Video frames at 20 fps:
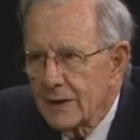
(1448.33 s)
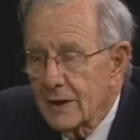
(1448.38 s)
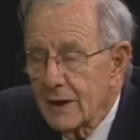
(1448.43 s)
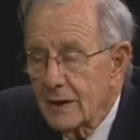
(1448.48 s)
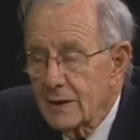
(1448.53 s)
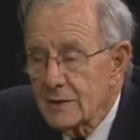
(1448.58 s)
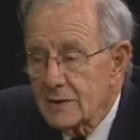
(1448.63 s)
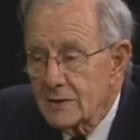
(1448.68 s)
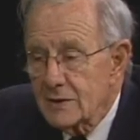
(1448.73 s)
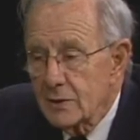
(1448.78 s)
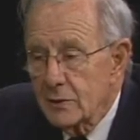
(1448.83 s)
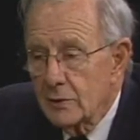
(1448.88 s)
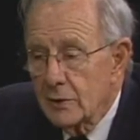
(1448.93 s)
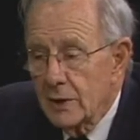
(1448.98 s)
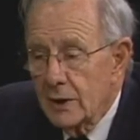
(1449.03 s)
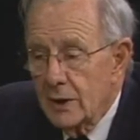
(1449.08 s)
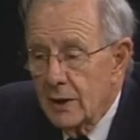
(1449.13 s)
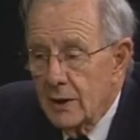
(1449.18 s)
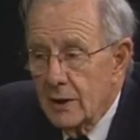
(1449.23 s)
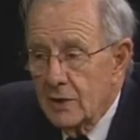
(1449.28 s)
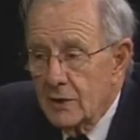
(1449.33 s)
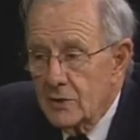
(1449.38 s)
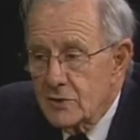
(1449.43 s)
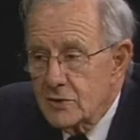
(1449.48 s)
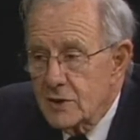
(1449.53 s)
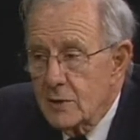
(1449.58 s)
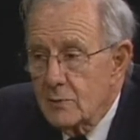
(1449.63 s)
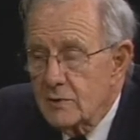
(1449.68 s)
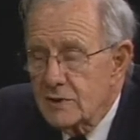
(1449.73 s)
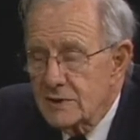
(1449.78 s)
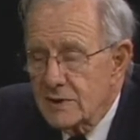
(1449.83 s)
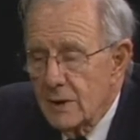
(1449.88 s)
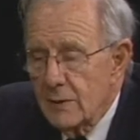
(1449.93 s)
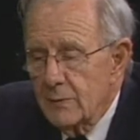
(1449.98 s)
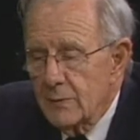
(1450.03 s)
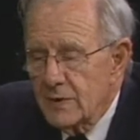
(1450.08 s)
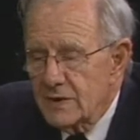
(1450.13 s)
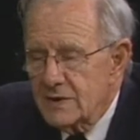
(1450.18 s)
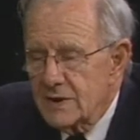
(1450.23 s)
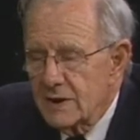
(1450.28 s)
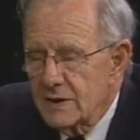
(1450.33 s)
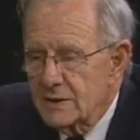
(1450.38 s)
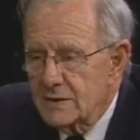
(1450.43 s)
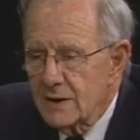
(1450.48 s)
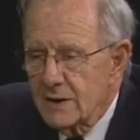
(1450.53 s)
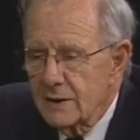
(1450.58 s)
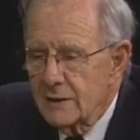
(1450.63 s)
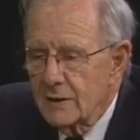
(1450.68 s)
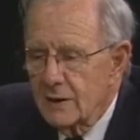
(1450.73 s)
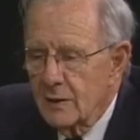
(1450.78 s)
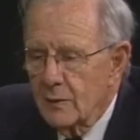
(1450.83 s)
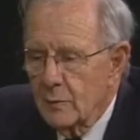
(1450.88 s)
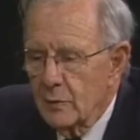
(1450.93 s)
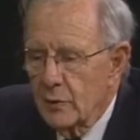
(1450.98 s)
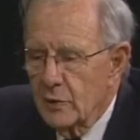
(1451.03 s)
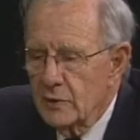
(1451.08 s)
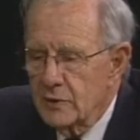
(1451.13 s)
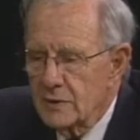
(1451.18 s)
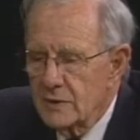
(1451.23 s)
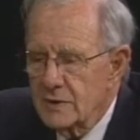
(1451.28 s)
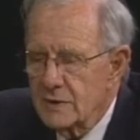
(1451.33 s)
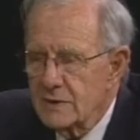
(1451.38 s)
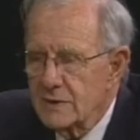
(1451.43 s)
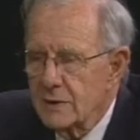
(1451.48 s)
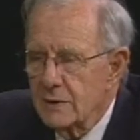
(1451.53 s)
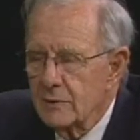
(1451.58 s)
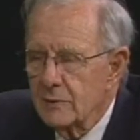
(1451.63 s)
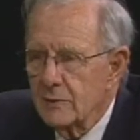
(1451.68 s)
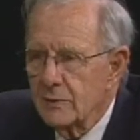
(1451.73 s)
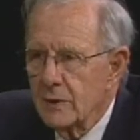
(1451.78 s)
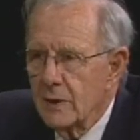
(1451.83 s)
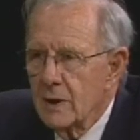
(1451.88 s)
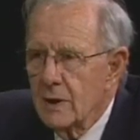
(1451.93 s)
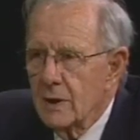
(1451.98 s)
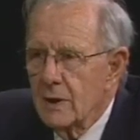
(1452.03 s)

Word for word: And so she was emphasizing the importance of